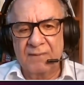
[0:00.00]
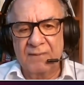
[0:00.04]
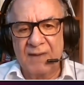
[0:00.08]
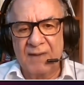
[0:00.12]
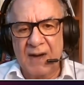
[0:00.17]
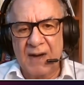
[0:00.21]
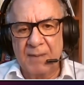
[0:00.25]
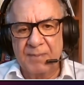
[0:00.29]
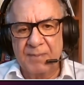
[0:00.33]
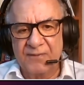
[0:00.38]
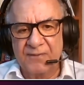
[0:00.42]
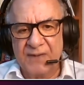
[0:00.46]

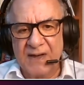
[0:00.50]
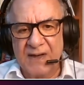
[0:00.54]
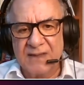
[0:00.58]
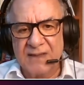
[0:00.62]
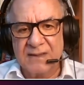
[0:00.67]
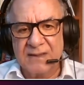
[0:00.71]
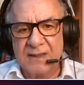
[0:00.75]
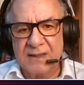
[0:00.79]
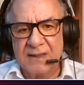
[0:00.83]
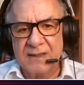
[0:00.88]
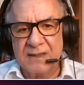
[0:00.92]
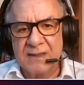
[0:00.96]
by
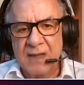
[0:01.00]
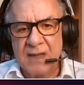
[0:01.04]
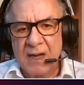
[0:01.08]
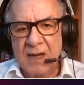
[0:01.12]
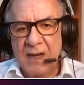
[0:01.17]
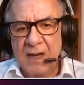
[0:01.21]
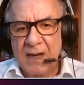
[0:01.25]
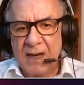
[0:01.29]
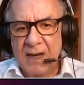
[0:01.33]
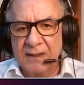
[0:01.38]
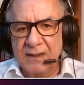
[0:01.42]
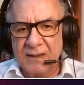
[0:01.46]
professors,
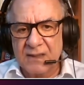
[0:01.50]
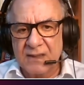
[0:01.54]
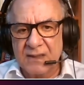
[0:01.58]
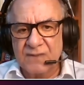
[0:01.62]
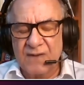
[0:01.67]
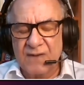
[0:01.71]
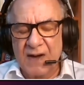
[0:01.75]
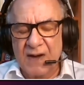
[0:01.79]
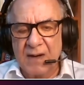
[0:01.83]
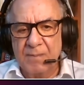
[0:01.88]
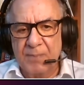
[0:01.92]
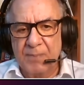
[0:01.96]
and it is
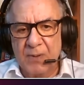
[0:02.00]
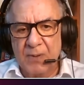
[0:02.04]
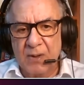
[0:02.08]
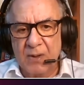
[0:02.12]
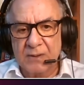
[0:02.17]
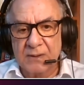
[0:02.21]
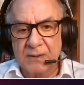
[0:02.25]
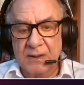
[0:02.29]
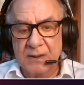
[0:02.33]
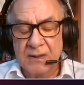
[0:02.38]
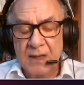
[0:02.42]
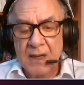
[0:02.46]
very
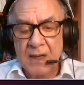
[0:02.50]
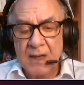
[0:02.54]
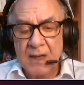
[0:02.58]
important.